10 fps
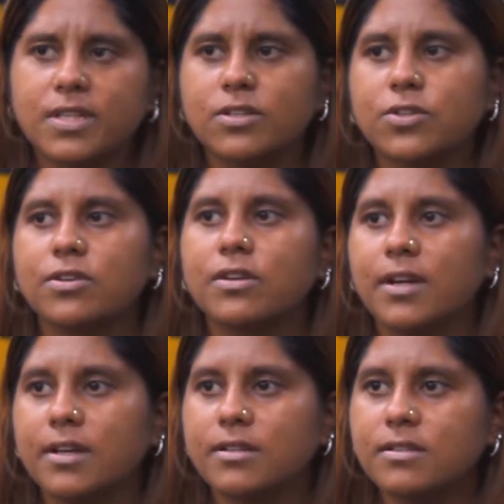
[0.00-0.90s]
Center,
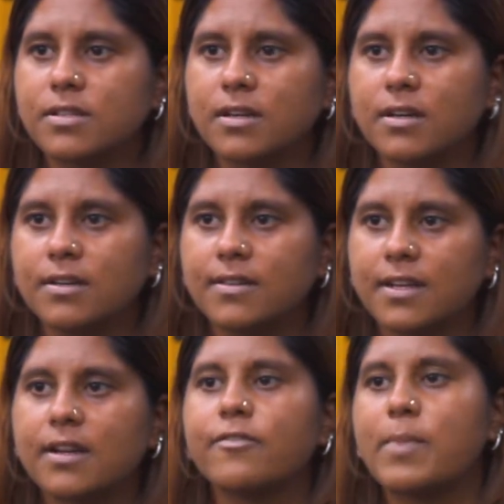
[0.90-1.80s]
and
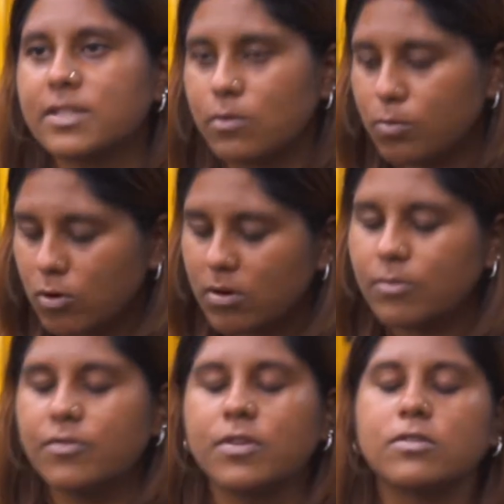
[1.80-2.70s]
they didn't have a basketball
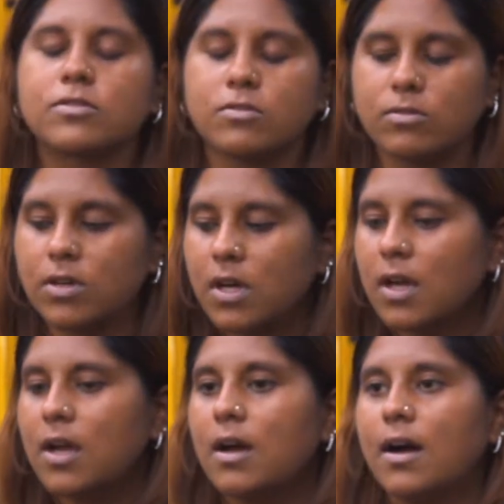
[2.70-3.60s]
program over there, so
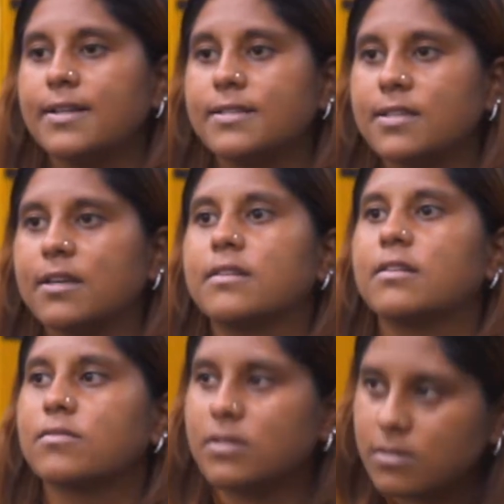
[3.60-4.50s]
I decided
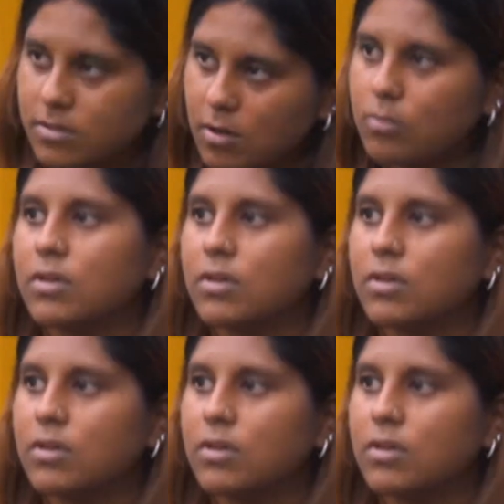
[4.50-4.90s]
that I was going to start